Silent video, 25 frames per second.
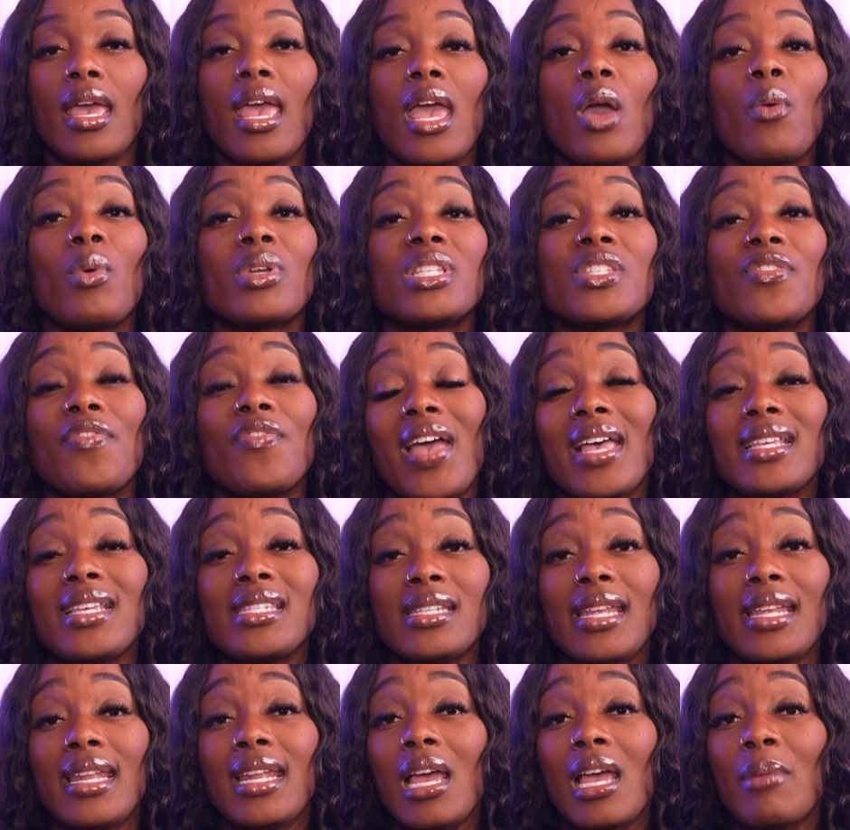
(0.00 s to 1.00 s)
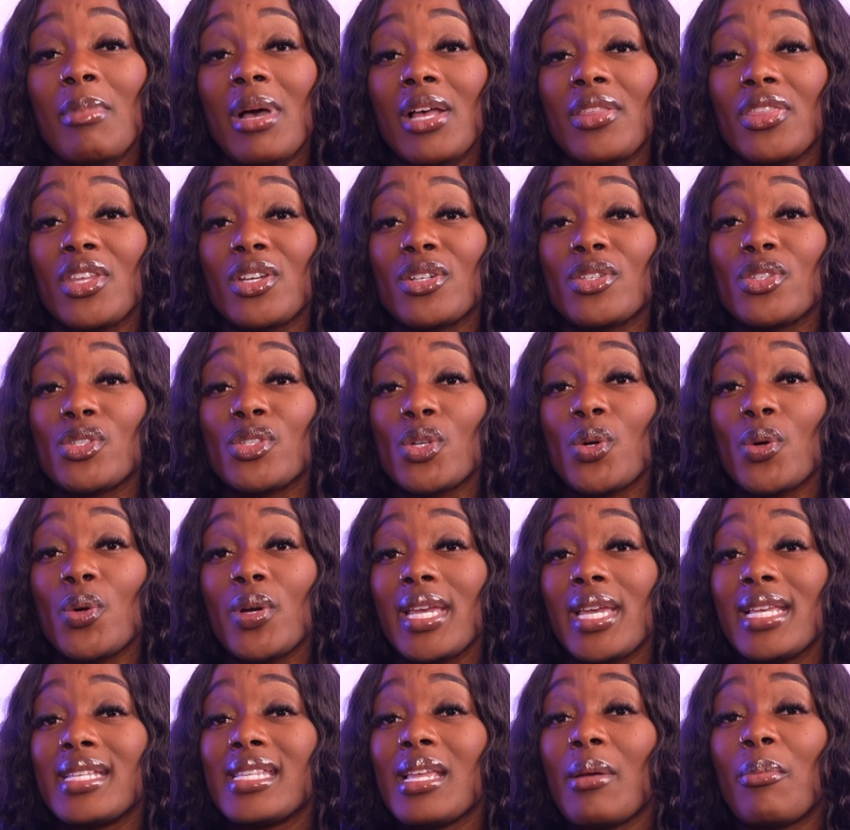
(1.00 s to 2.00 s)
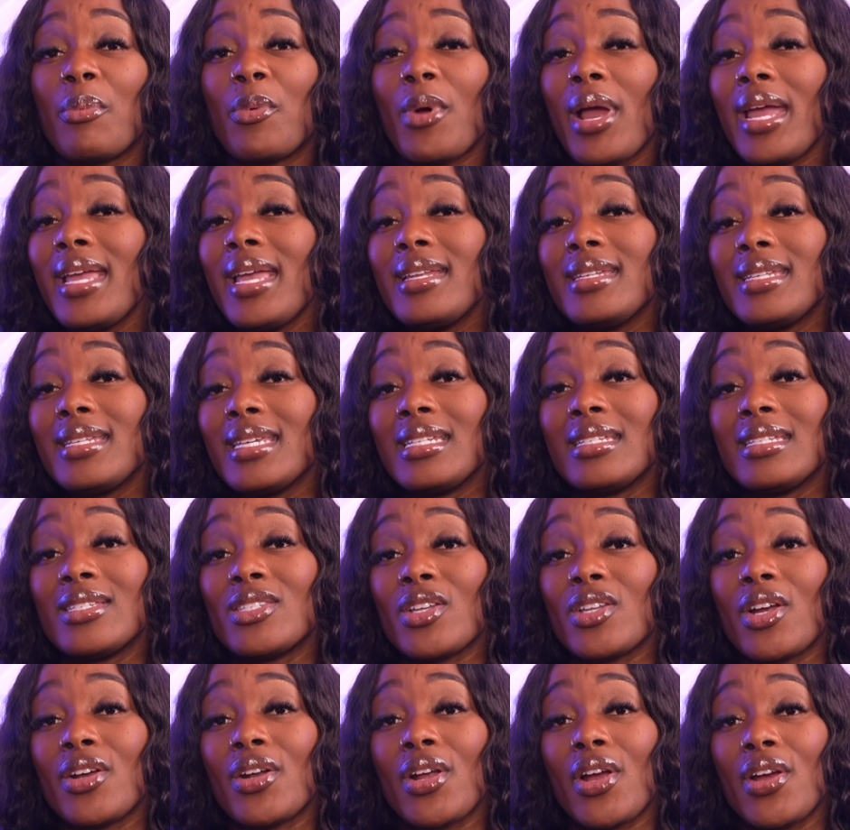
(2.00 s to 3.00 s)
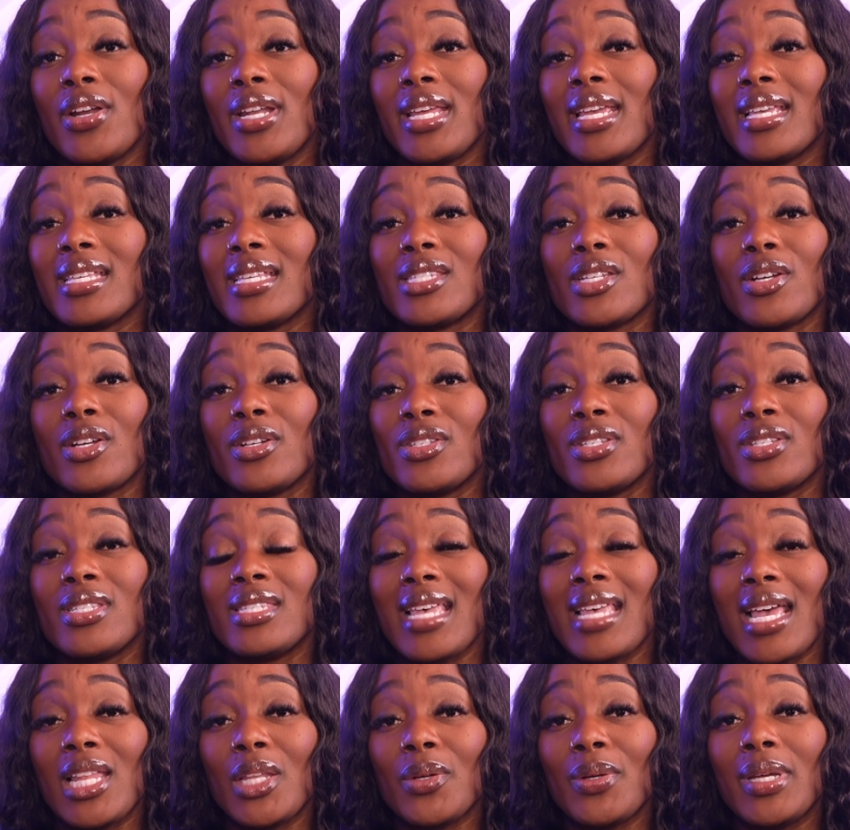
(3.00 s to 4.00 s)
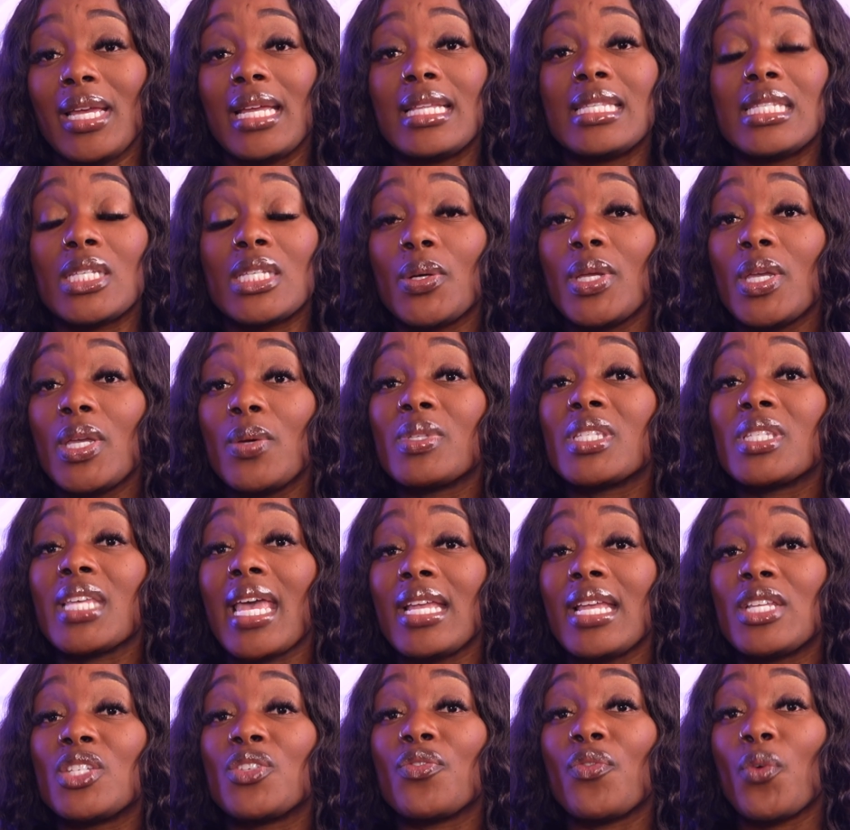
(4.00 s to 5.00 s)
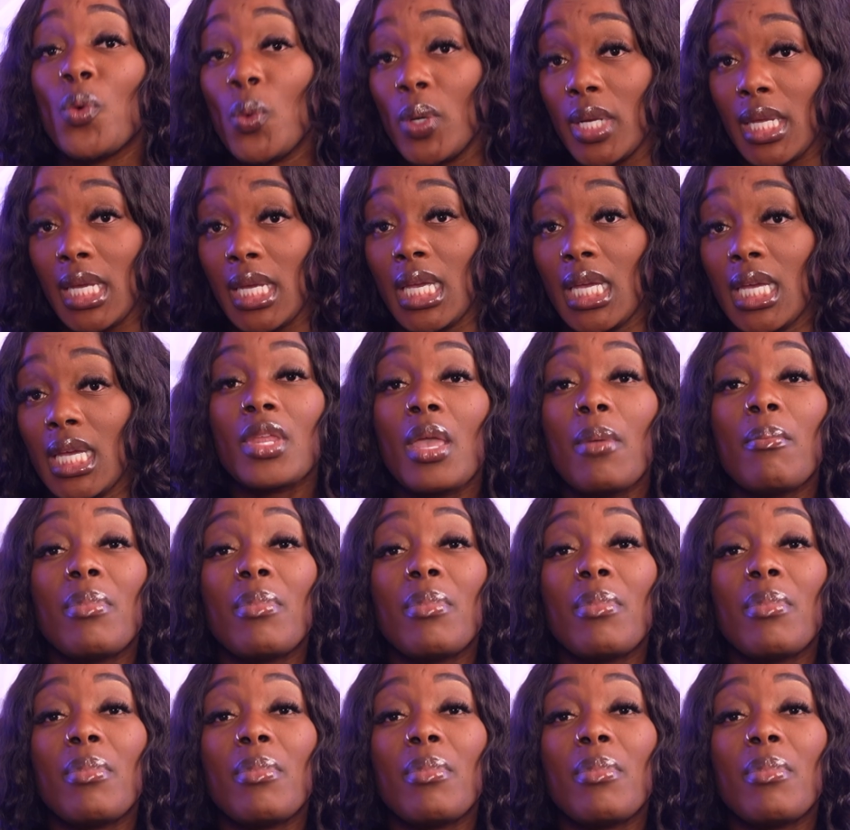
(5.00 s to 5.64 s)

And what's fascinating about their story is that Brian didn't start earning his surgeon salary until he was age 40.